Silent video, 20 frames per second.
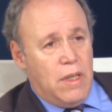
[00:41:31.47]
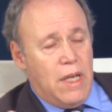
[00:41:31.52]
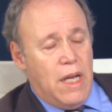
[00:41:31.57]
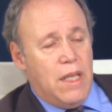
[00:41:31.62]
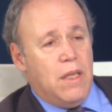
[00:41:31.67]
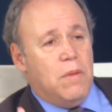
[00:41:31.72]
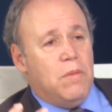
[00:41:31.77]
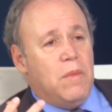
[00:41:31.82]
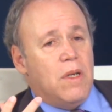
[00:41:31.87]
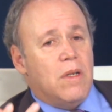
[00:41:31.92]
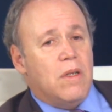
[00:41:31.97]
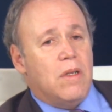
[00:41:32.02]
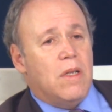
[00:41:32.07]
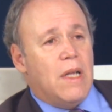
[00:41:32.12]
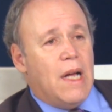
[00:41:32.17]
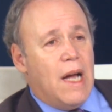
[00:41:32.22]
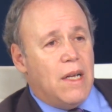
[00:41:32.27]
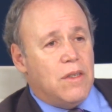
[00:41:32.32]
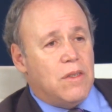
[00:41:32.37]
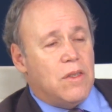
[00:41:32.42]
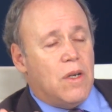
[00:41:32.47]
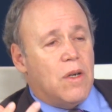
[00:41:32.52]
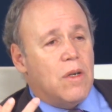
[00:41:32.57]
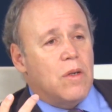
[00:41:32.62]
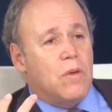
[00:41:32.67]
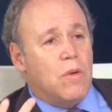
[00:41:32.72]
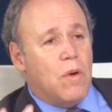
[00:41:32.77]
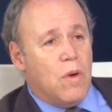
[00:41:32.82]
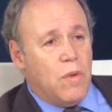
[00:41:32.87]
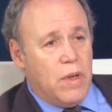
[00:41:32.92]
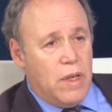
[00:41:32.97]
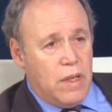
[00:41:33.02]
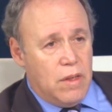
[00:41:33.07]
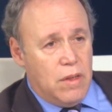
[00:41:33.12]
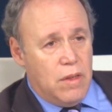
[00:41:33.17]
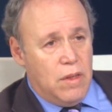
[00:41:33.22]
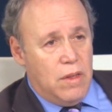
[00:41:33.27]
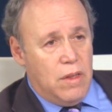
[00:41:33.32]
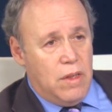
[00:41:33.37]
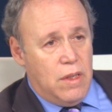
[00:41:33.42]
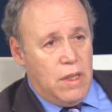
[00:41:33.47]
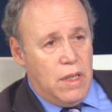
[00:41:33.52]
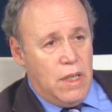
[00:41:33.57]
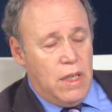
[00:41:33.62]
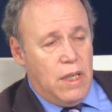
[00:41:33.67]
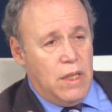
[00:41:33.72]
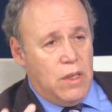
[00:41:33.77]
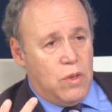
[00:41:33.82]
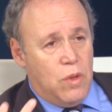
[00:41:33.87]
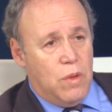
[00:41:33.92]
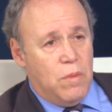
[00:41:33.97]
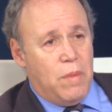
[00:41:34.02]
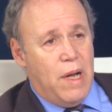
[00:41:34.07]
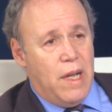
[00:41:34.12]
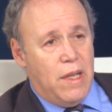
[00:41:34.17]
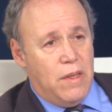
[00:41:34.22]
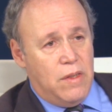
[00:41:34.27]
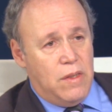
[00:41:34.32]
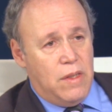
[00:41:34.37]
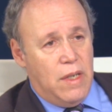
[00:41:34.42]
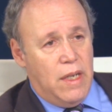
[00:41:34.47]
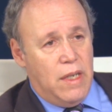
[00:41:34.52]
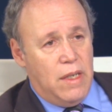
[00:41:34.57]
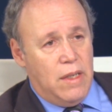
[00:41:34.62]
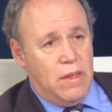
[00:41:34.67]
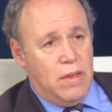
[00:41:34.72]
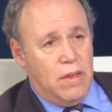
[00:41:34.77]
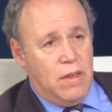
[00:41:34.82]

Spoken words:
and the middle class are growing in Israel-Palestine.